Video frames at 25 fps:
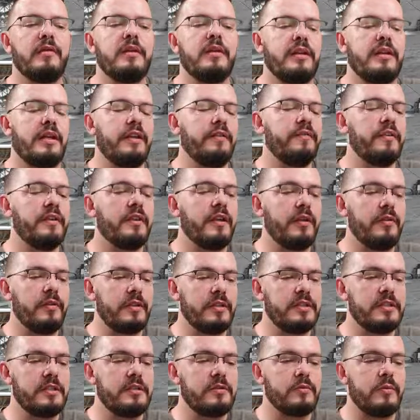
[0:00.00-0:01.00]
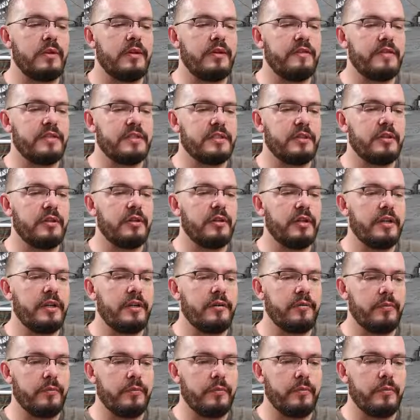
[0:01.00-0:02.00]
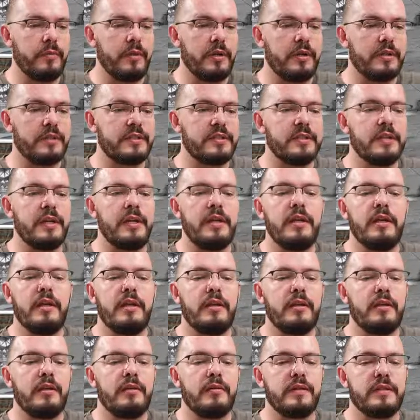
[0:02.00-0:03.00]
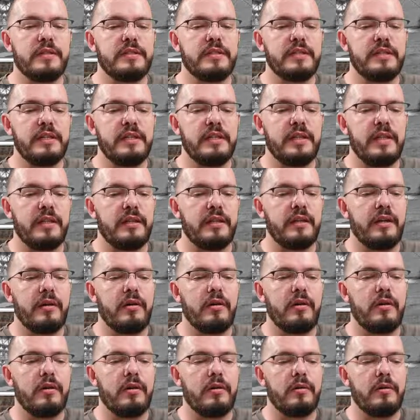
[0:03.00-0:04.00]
Even though this is one of his earlier works, you can see that there are